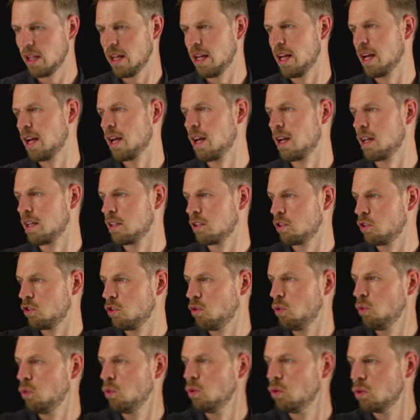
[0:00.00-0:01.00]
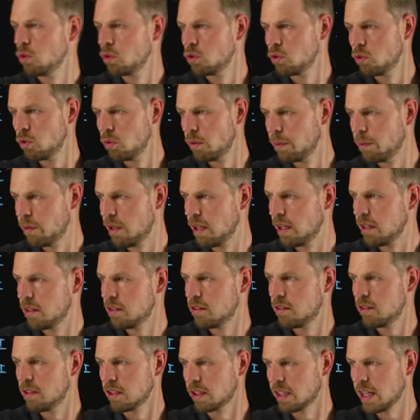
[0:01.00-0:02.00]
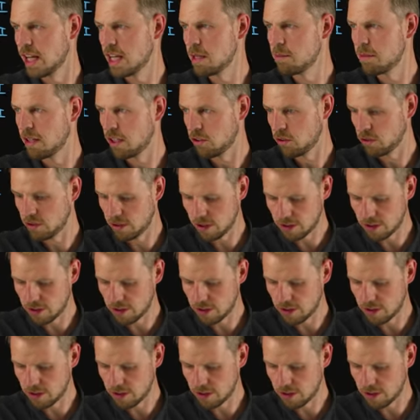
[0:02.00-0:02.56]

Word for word: and 2 to replace the K matrix.